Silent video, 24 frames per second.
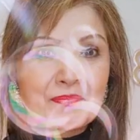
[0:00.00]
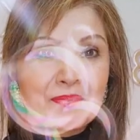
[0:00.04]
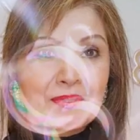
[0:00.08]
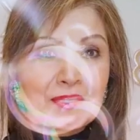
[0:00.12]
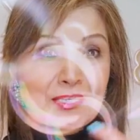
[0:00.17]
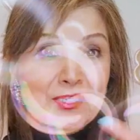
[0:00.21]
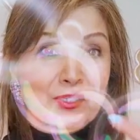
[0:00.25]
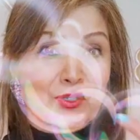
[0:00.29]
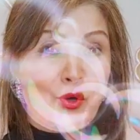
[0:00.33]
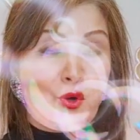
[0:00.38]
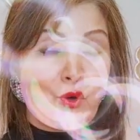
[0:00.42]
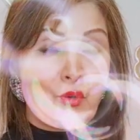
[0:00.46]

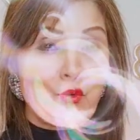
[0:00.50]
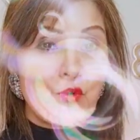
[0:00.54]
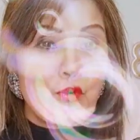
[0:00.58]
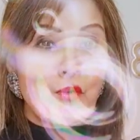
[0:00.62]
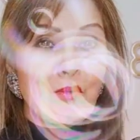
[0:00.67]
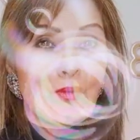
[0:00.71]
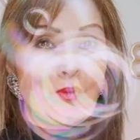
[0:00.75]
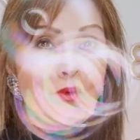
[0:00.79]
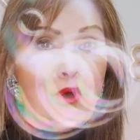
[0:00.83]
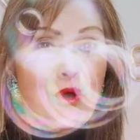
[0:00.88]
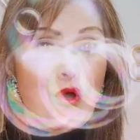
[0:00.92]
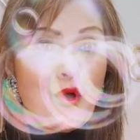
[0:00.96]

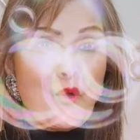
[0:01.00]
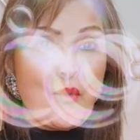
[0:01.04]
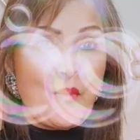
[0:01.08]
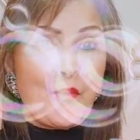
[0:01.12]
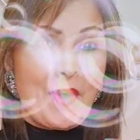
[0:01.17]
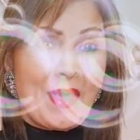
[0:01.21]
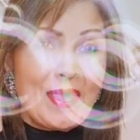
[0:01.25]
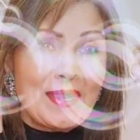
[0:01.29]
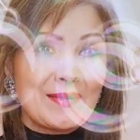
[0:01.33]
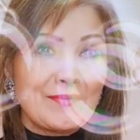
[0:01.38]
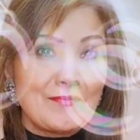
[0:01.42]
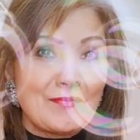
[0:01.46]
So
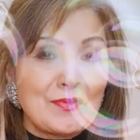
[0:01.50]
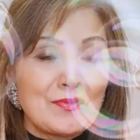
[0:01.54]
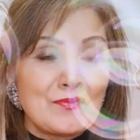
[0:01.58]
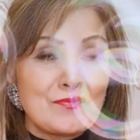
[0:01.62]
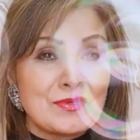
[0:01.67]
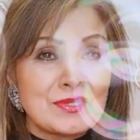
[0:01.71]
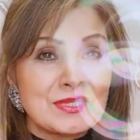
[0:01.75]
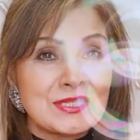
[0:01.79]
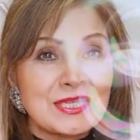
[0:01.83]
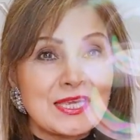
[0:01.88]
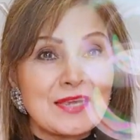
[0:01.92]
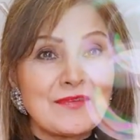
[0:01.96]
when we
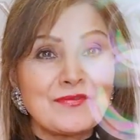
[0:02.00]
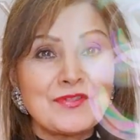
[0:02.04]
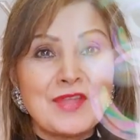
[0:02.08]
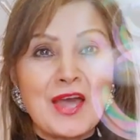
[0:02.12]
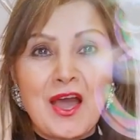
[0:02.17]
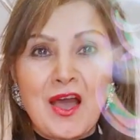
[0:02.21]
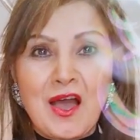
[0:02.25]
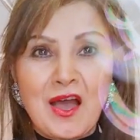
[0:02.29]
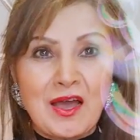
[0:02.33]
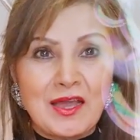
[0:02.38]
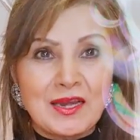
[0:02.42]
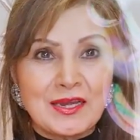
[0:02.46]
receive the
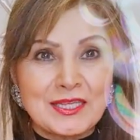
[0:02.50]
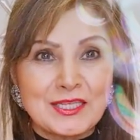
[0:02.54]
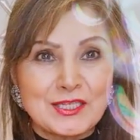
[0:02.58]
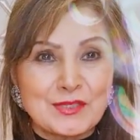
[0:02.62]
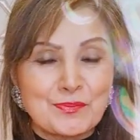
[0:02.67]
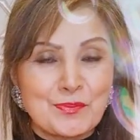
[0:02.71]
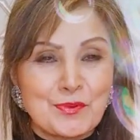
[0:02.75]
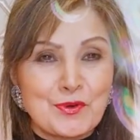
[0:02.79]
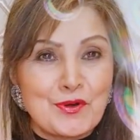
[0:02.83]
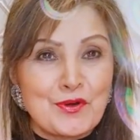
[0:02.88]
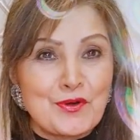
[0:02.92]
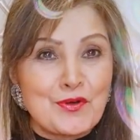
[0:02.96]
Holy
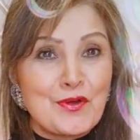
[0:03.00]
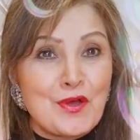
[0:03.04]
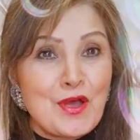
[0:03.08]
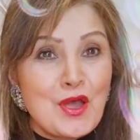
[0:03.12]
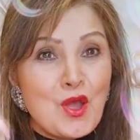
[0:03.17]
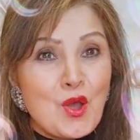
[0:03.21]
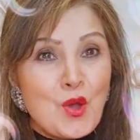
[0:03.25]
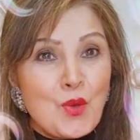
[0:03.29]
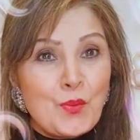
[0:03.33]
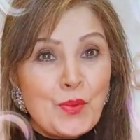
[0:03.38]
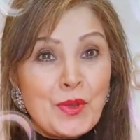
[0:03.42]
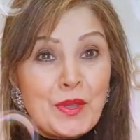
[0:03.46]
Spirit,
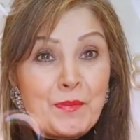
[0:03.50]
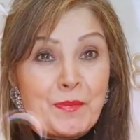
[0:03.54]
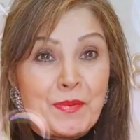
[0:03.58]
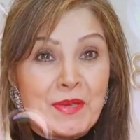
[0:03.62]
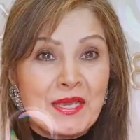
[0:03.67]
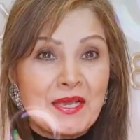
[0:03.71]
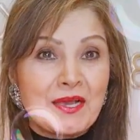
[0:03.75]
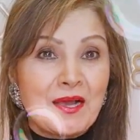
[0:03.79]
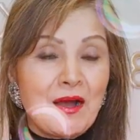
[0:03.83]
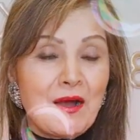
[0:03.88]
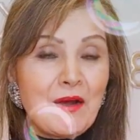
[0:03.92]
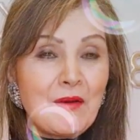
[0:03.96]
we
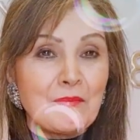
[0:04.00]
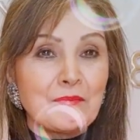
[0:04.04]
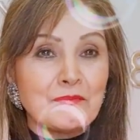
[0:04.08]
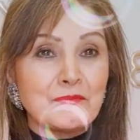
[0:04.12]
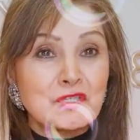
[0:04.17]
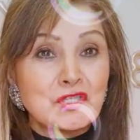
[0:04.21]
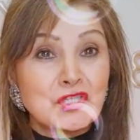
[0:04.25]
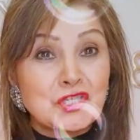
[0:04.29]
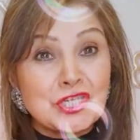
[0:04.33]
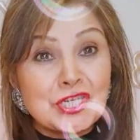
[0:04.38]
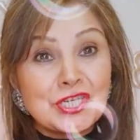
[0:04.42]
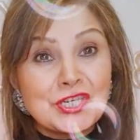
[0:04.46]
become
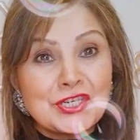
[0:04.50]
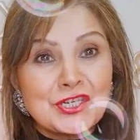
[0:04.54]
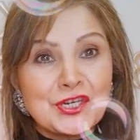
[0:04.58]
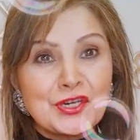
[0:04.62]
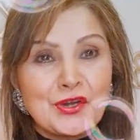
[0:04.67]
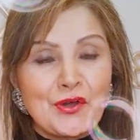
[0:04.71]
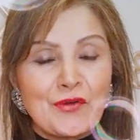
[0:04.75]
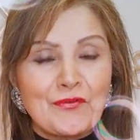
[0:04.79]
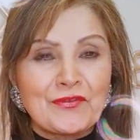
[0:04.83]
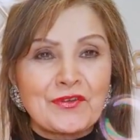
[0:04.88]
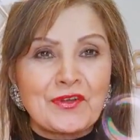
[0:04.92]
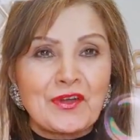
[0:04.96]
children
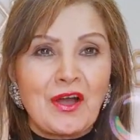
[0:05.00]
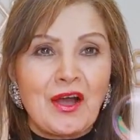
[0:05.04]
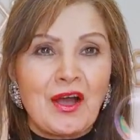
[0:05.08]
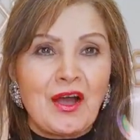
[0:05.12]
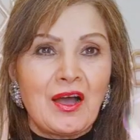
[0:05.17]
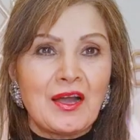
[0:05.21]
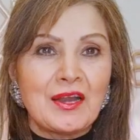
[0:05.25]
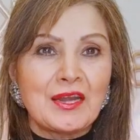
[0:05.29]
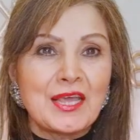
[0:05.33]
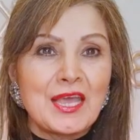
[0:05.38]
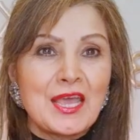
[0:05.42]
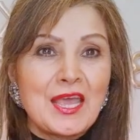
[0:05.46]
of
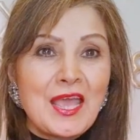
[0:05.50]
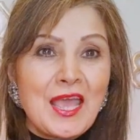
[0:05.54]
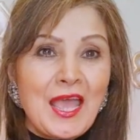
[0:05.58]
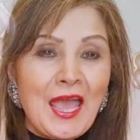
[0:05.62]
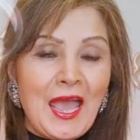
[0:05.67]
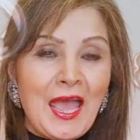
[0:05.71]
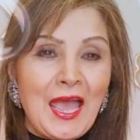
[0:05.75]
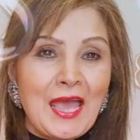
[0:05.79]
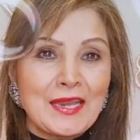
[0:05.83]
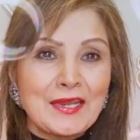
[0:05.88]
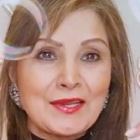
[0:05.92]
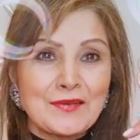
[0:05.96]
God.
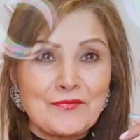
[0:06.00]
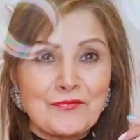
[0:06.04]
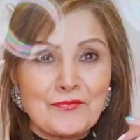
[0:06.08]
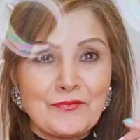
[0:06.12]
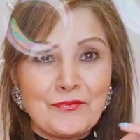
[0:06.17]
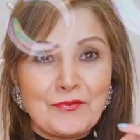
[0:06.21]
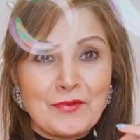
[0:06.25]
And